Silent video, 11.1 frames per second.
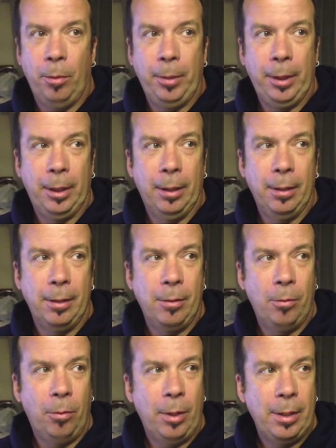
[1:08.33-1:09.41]
because
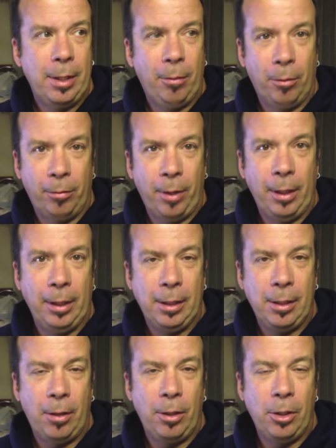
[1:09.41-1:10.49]
once they were finally
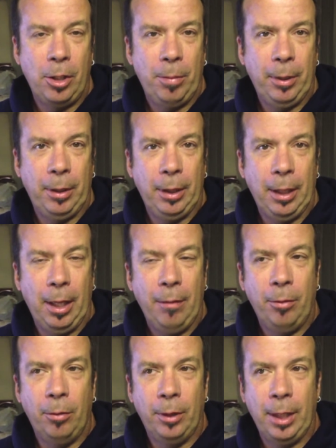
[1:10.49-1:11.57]
started shipping the
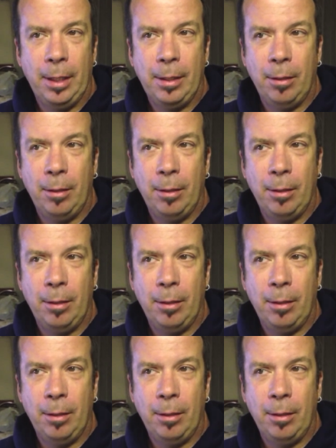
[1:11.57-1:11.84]
iPhone case,